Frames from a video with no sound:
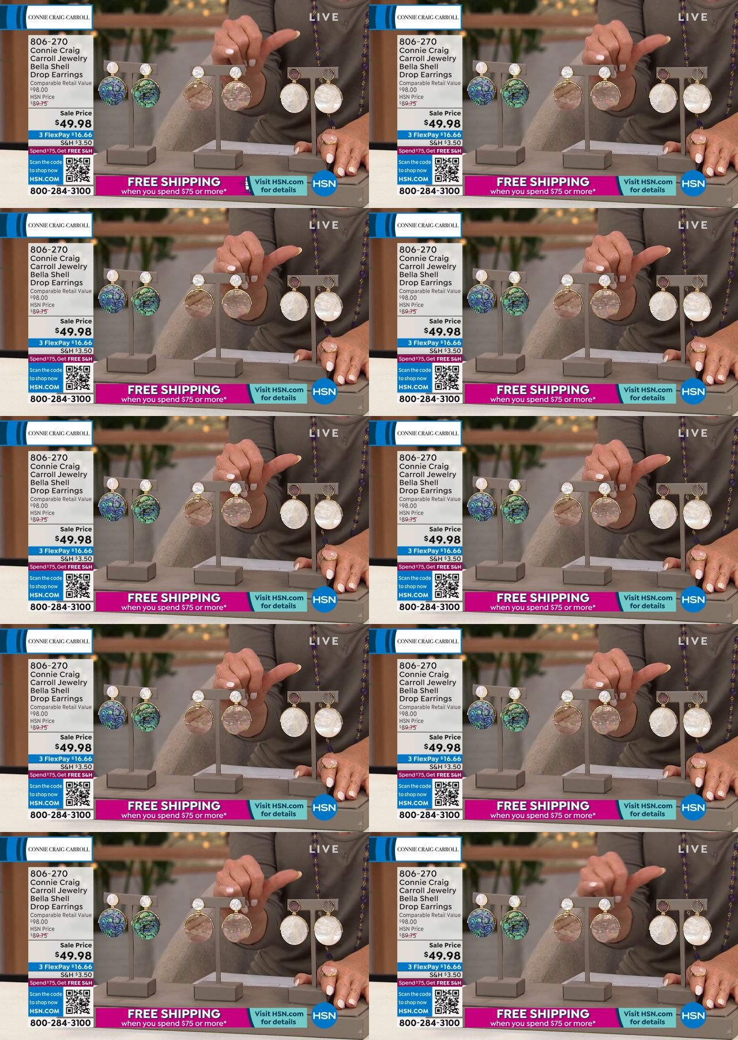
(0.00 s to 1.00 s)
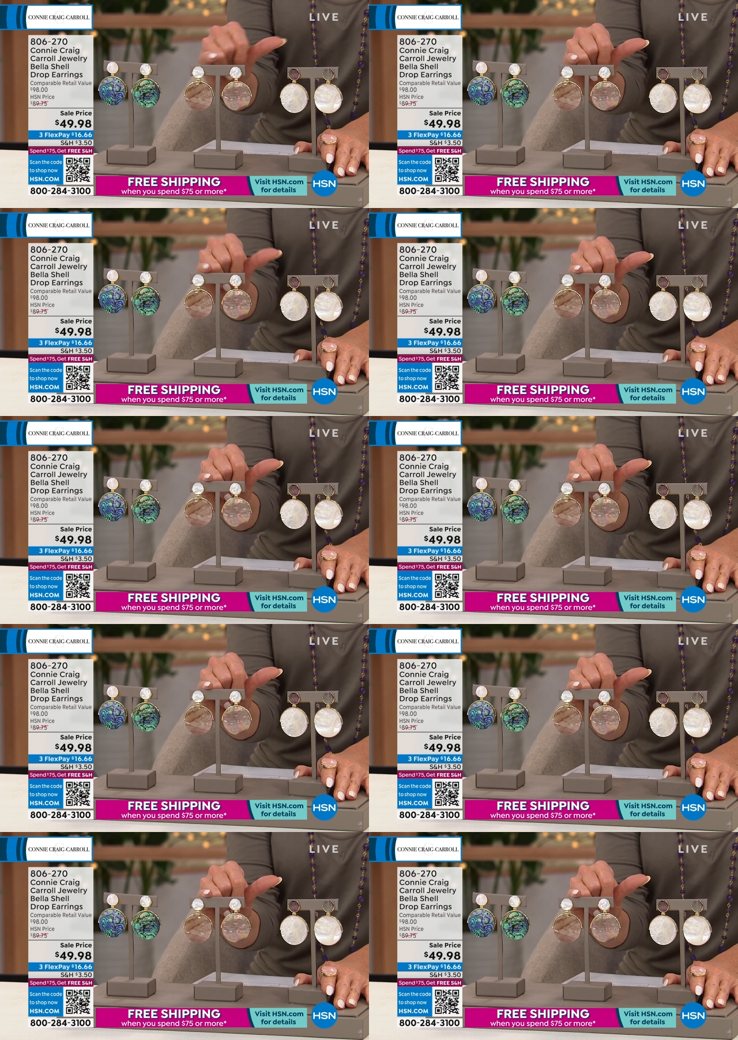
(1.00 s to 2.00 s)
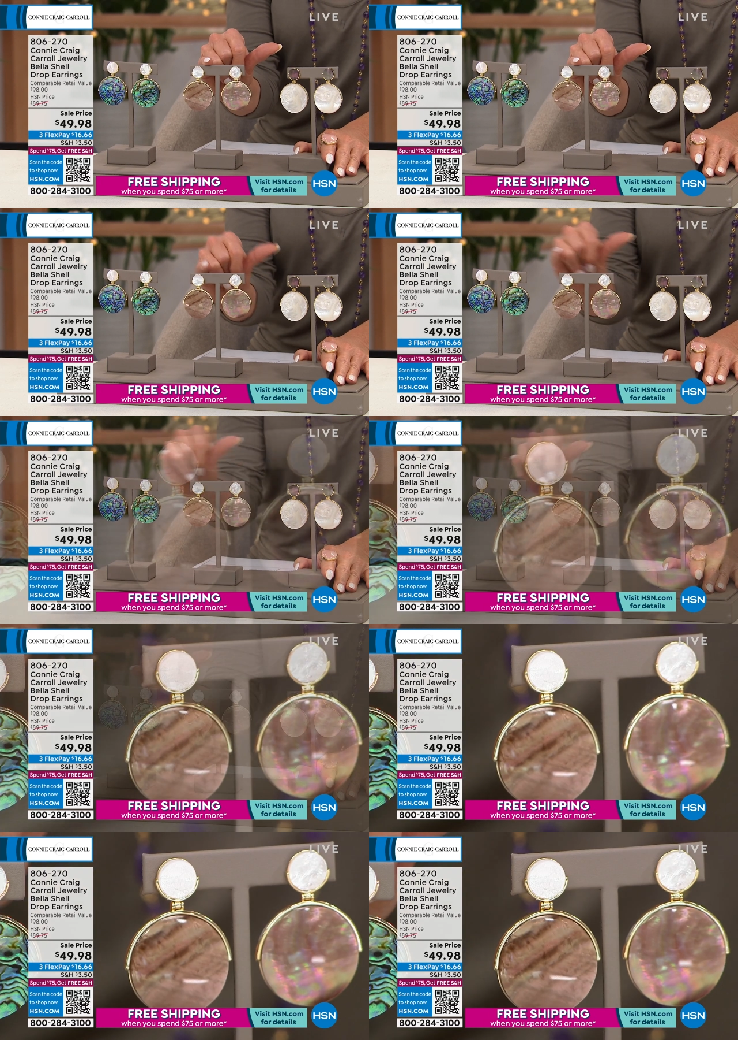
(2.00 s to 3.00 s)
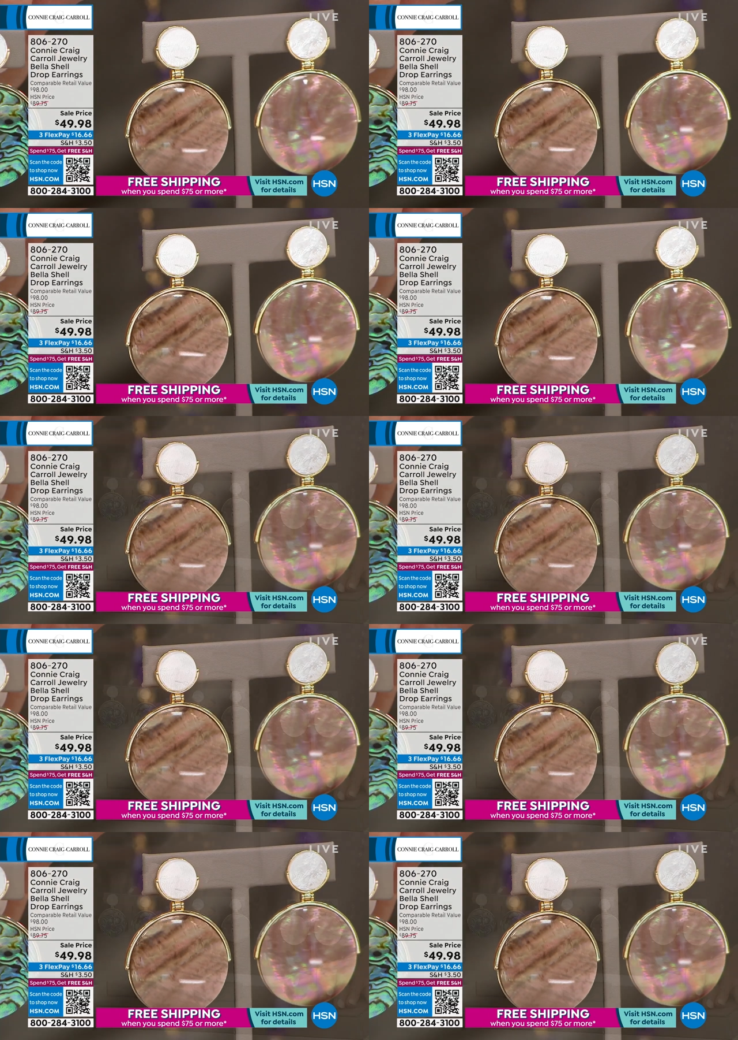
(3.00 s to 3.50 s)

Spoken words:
[unreadable: no face in view]